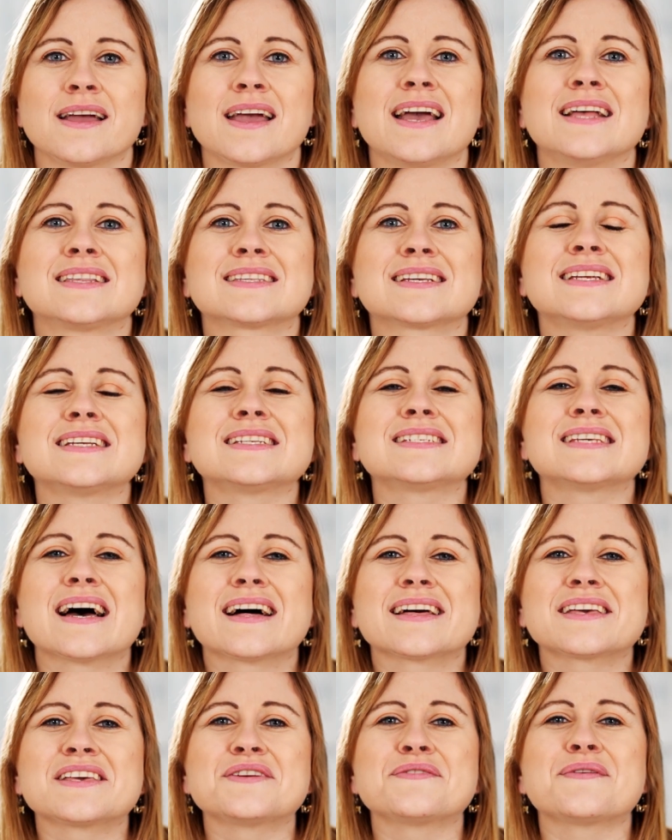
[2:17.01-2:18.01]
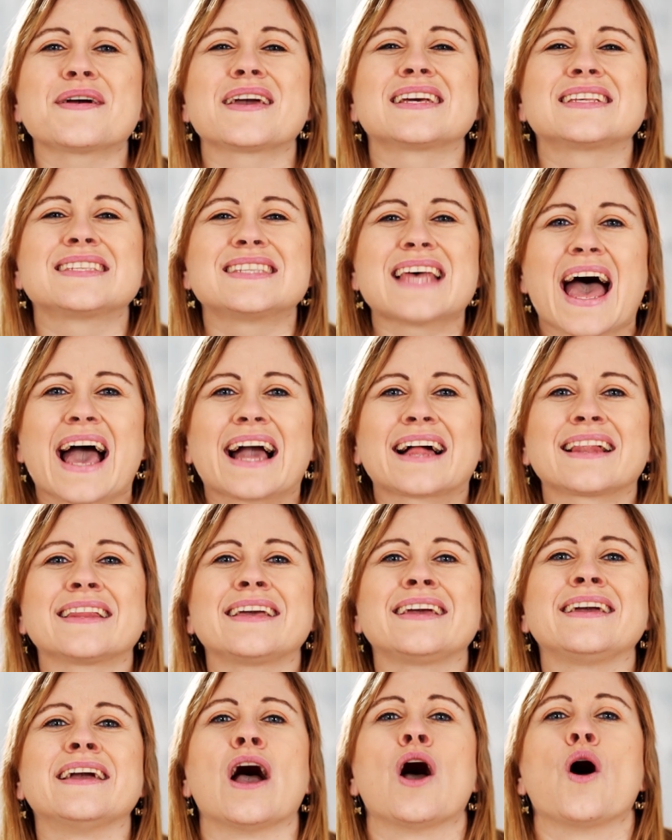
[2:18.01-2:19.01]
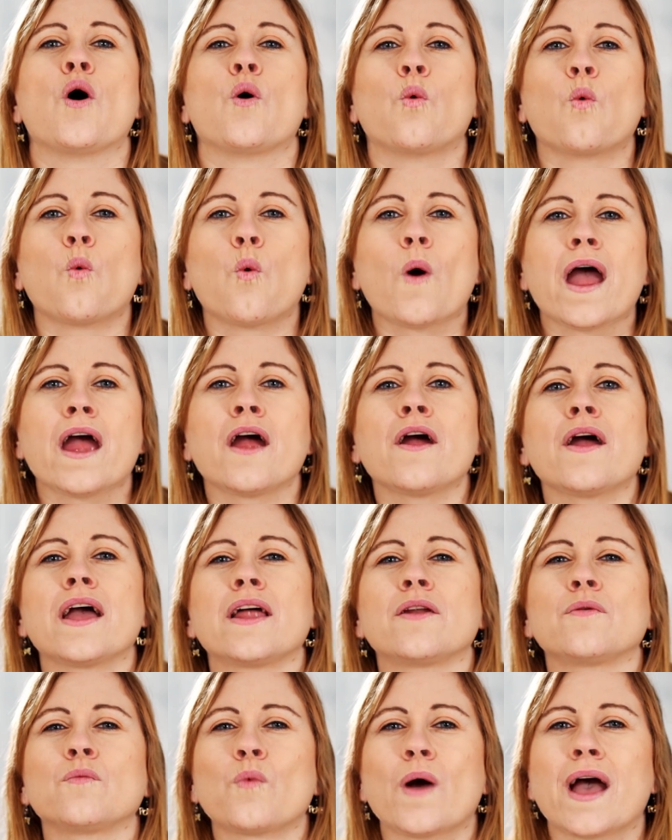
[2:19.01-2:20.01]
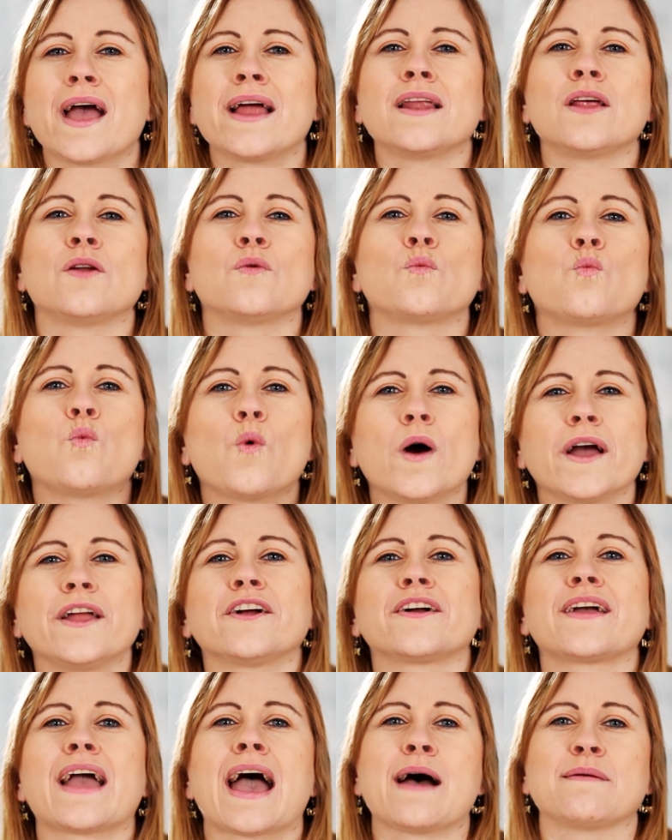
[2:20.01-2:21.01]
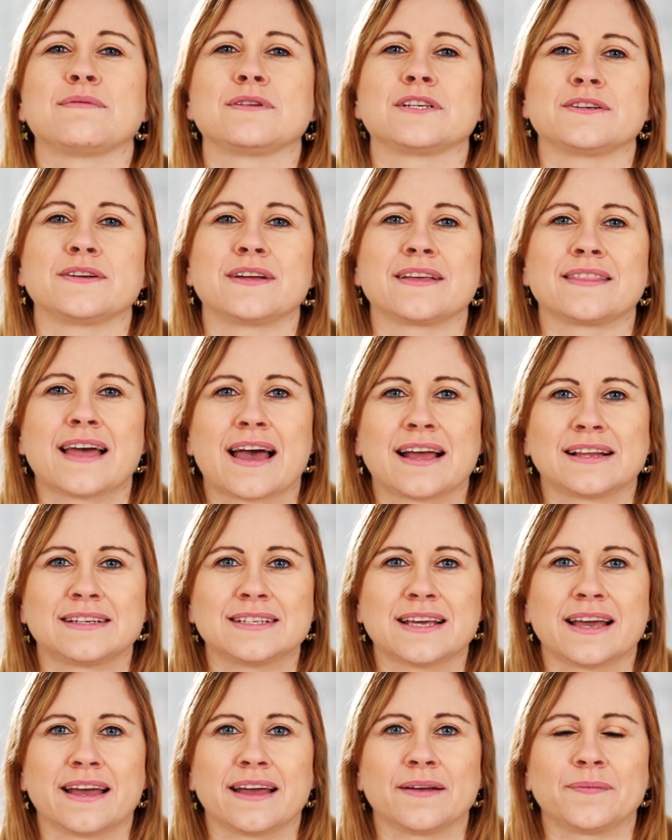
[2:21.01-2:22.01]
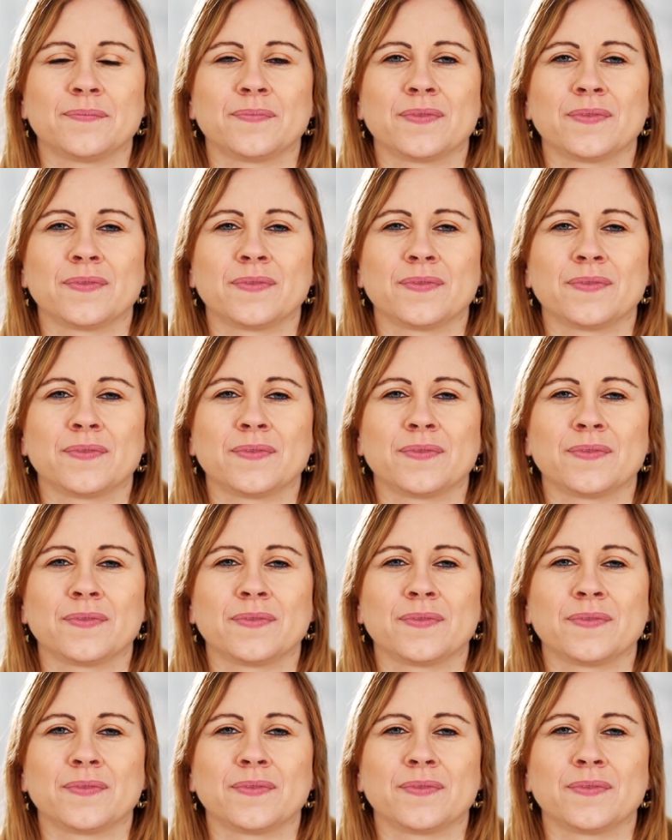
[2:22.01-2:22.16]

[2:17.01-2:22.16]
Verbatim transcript: It's gonna tell you exactly where and when and what you're capturing that day.